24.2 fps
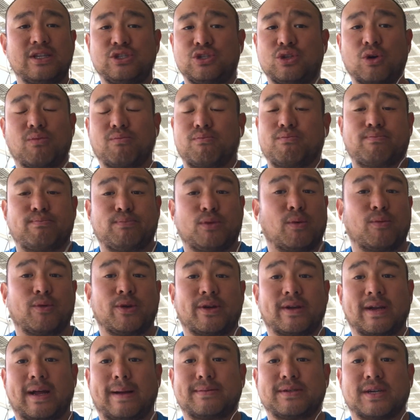don't bring
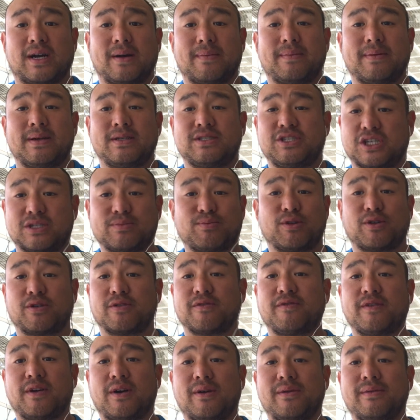your laptop. Just bring your
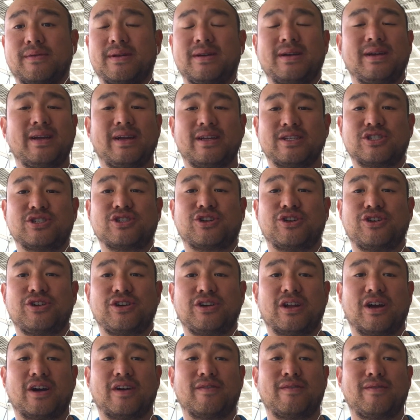phone. It's good
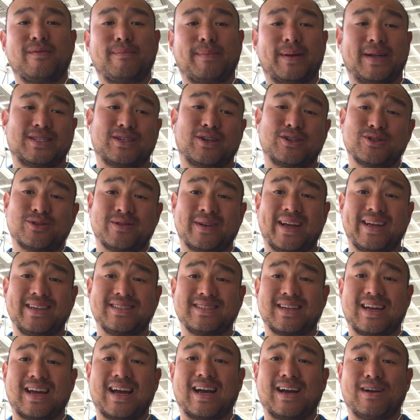enough. But it's also nice
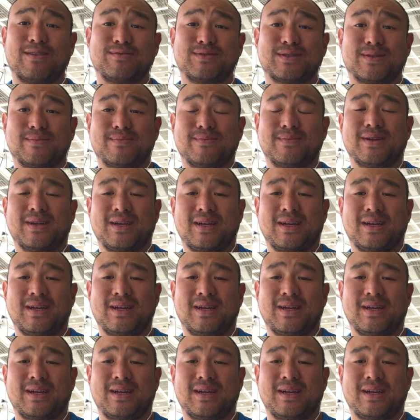to have some